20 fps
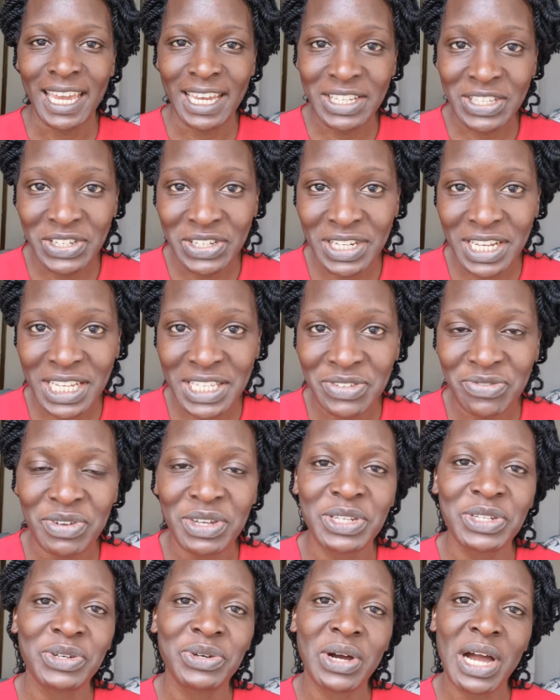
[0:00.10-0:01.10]
In today's
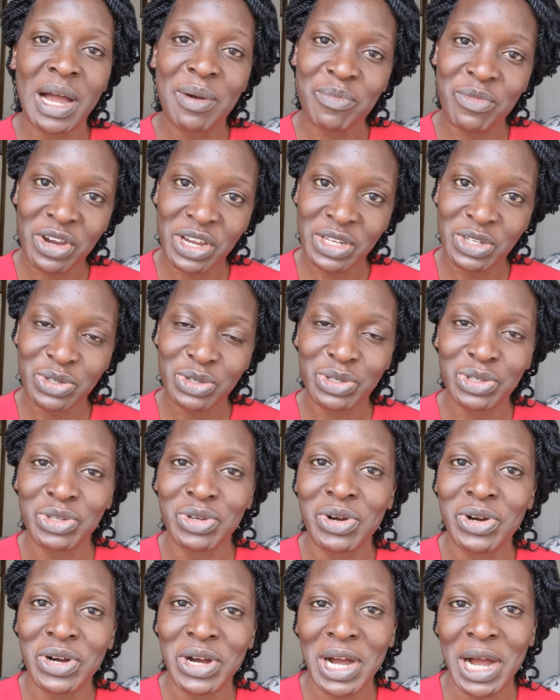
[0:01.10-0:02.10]
video, I'm going to
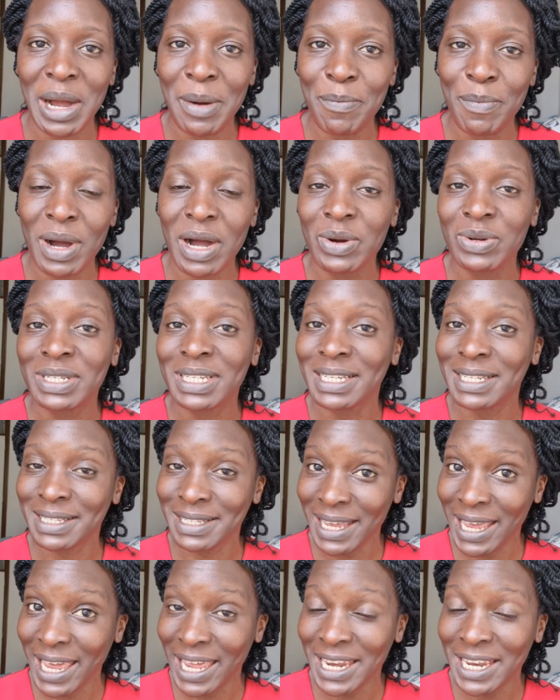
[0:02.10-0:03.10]
talk about
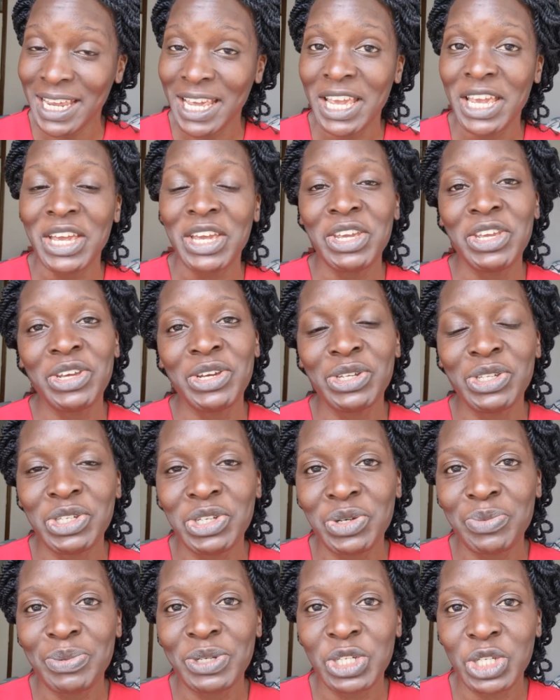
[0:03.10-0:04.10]
10
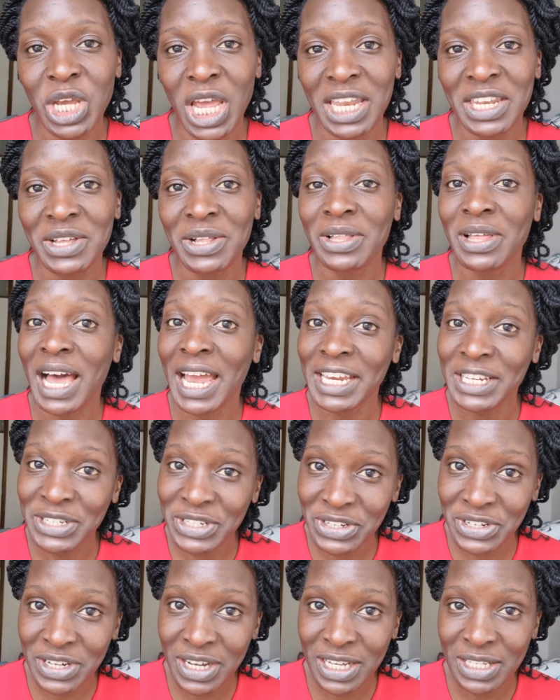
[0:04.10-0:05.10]
YouTube channel
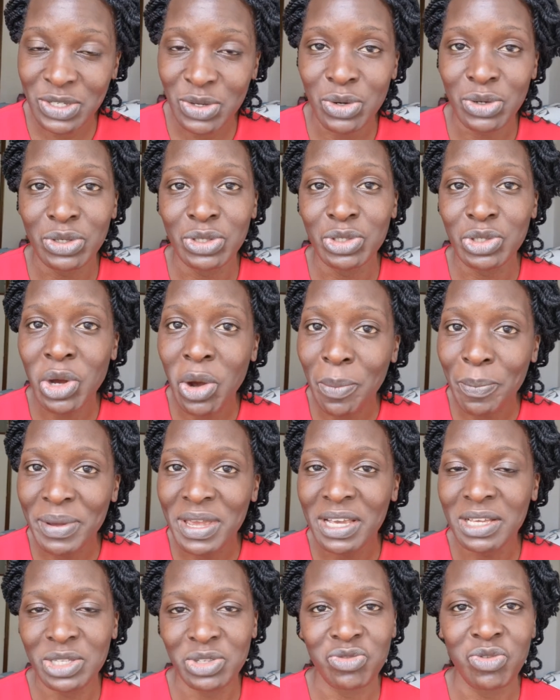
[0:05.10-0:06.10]
ideas or
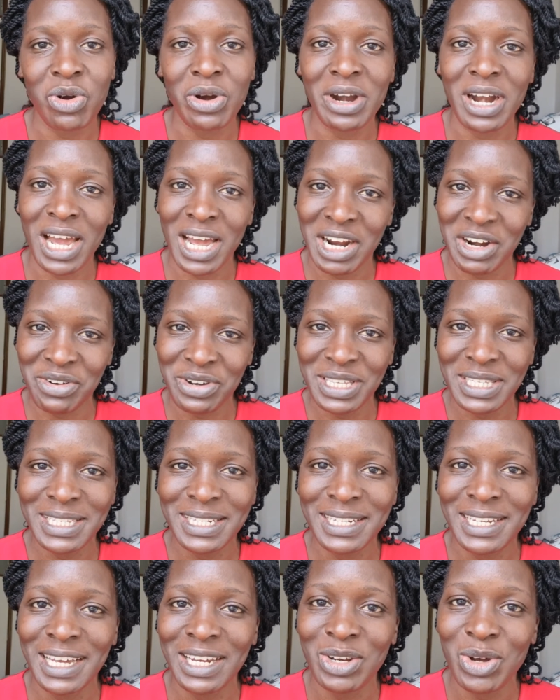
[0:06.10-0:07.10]
topics for a
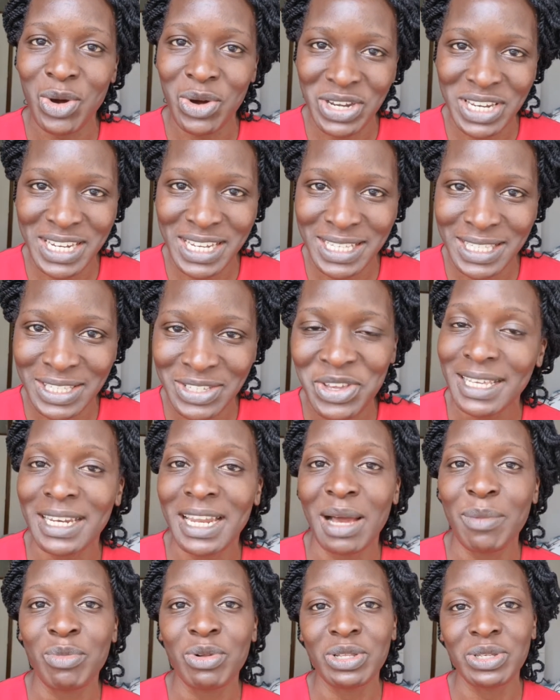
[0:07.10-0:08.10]
Christian audience.
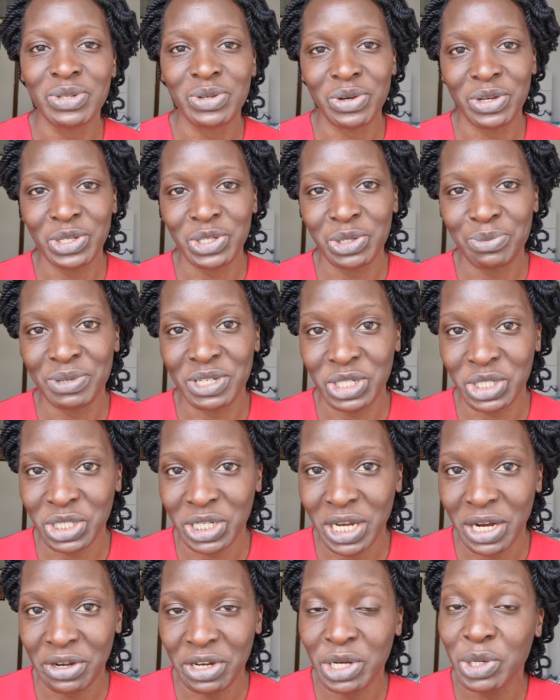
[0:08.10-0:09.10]
And I'm also going to be
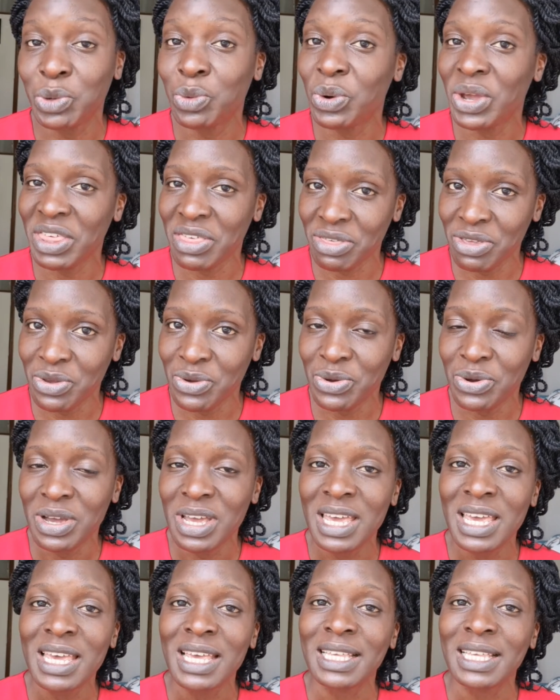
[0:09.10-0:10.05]
sharing with you